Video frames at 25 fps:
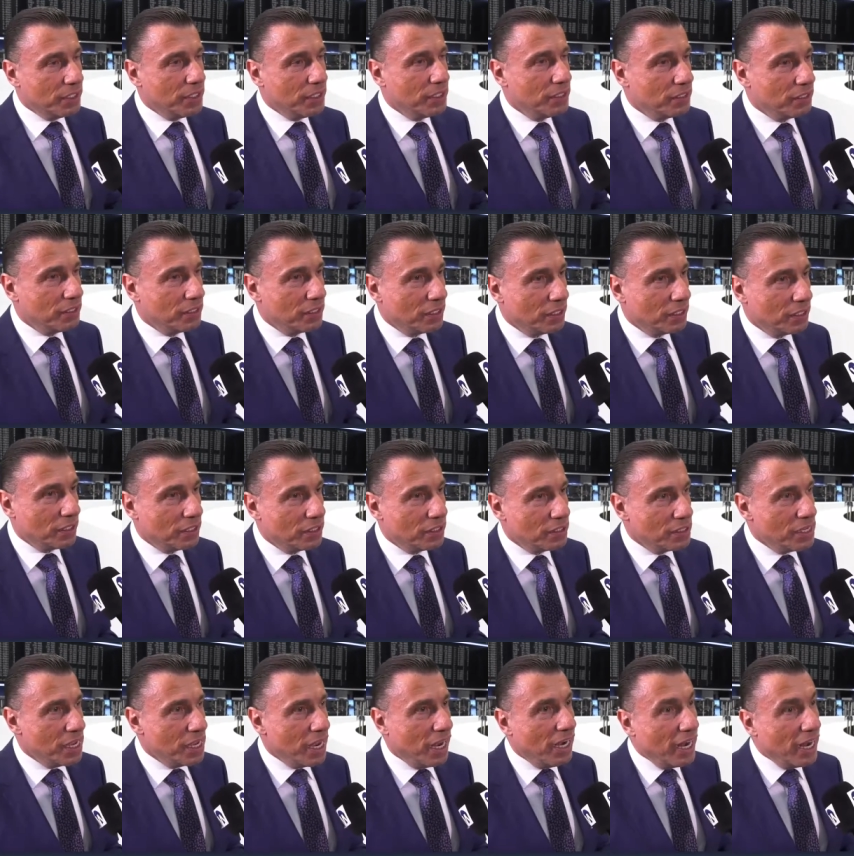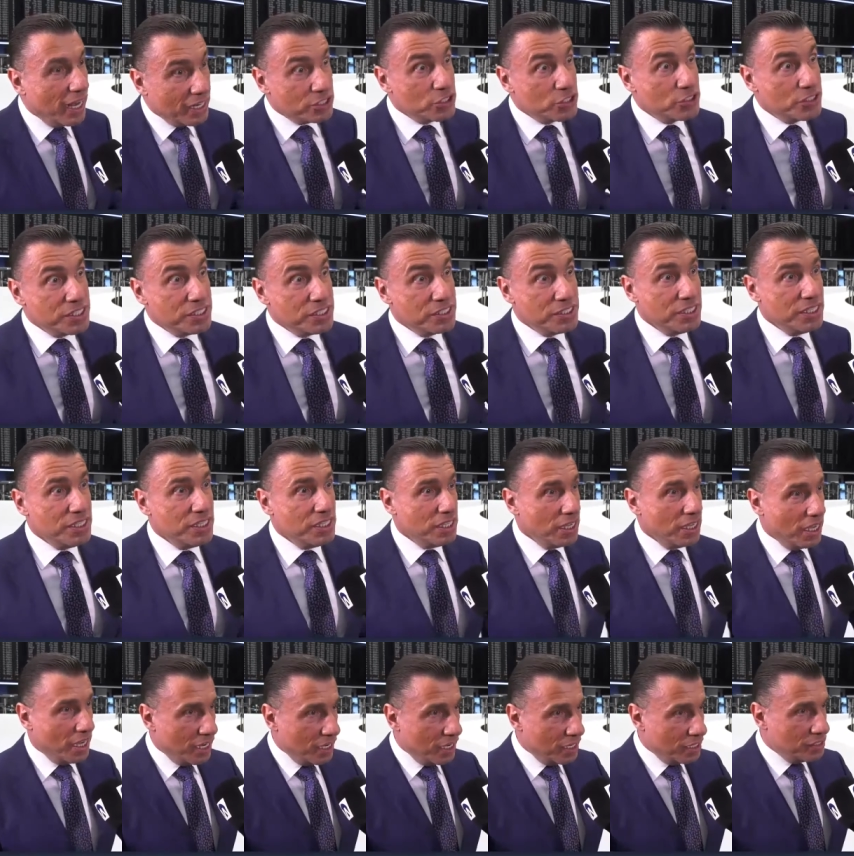in the electricity
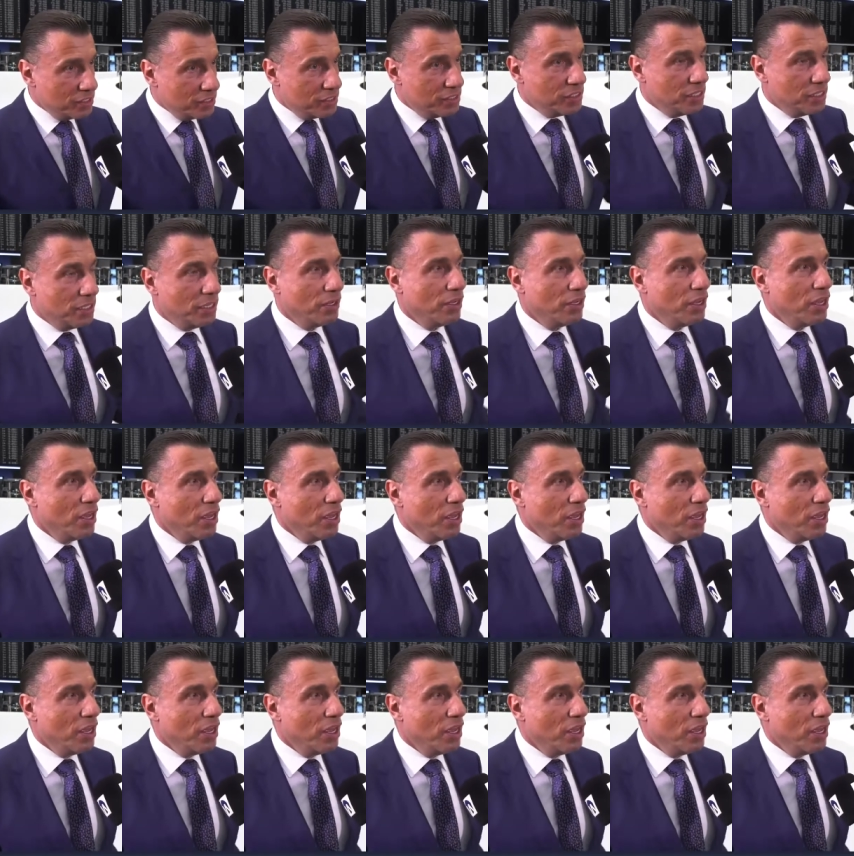and uh,